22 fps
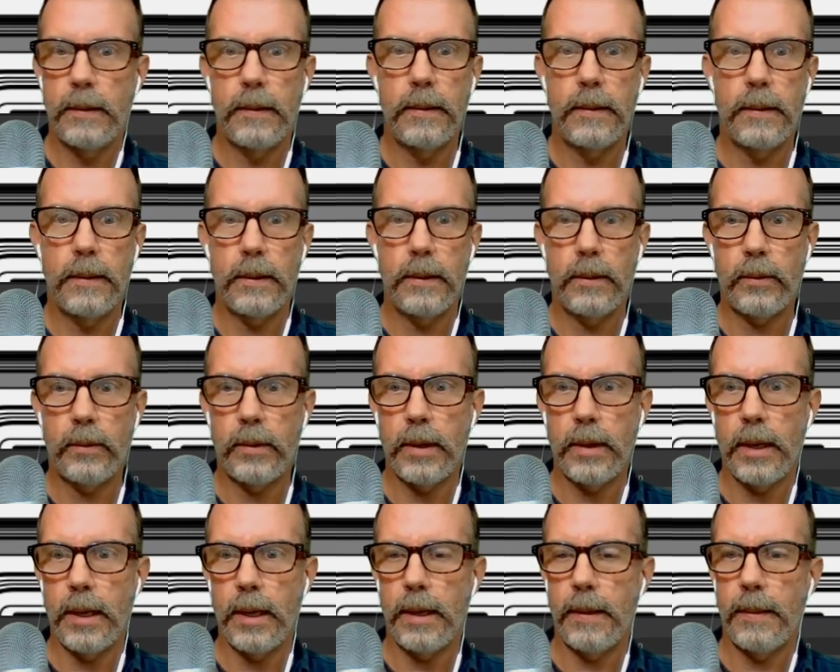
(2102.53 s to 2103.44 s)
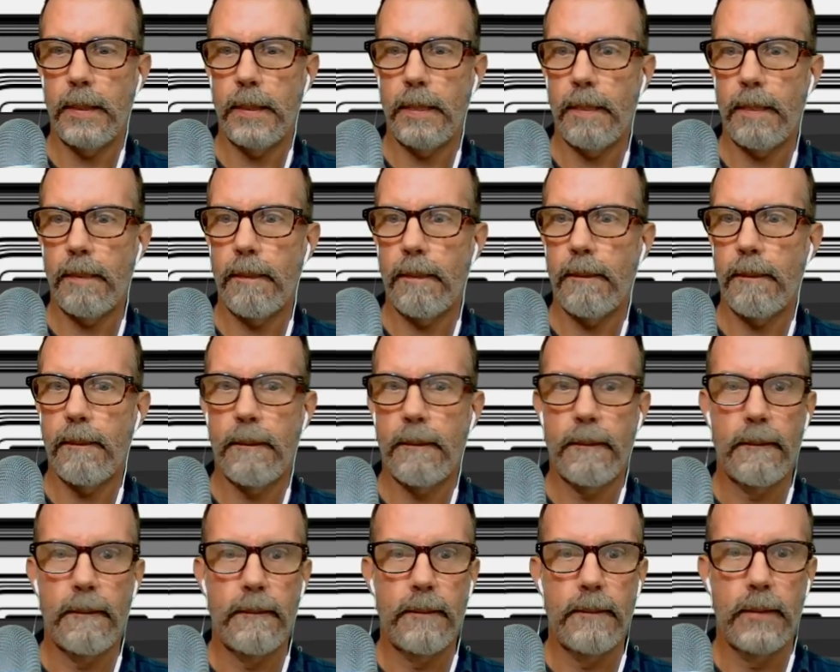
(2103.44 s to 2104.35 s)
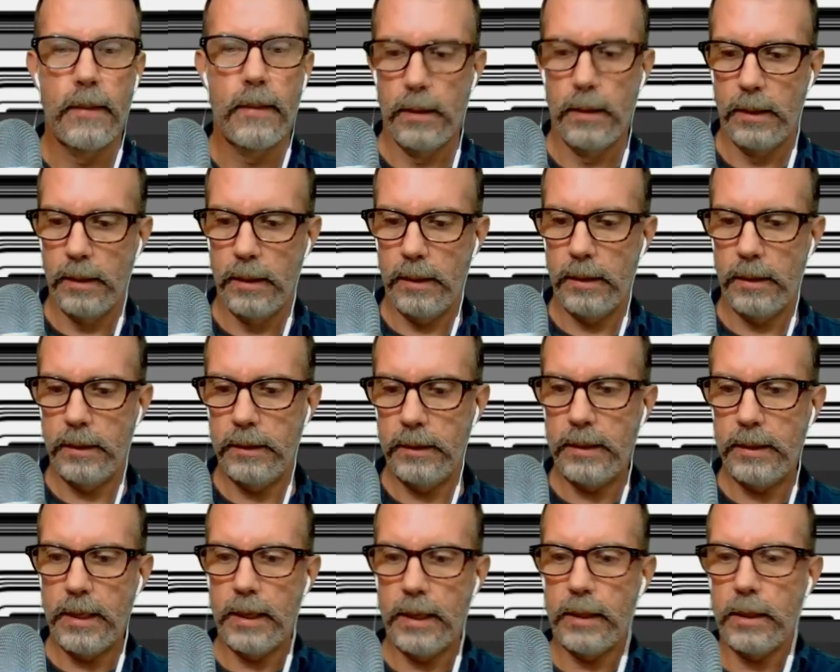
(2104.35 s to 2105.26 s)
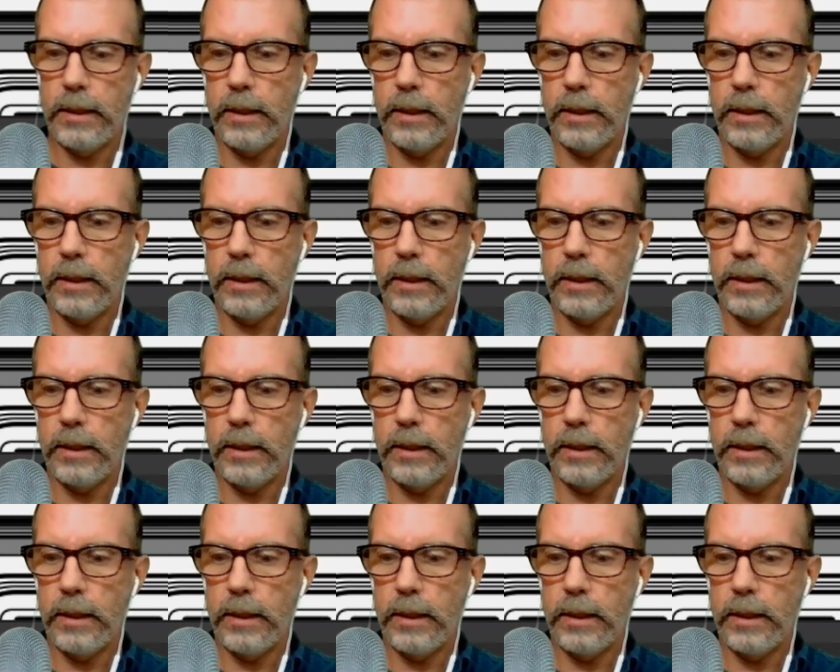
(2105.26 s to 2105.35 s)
Okay. Let's take a